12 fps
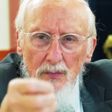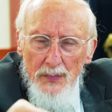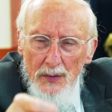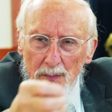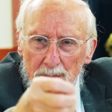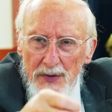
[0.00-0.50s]

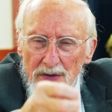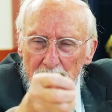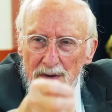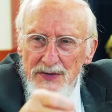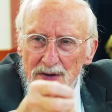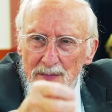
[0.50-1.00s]
Binyan
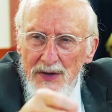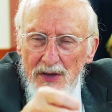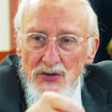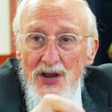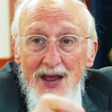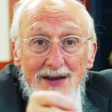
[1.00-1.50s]
Beis
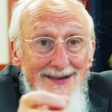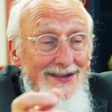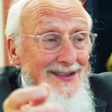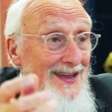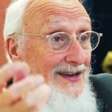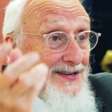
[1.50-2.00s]
HaMikdash. To
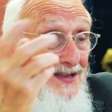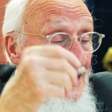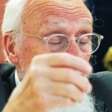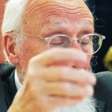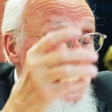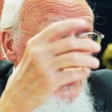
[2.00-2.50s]
the
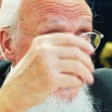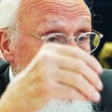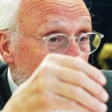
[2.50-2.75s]
extent, not even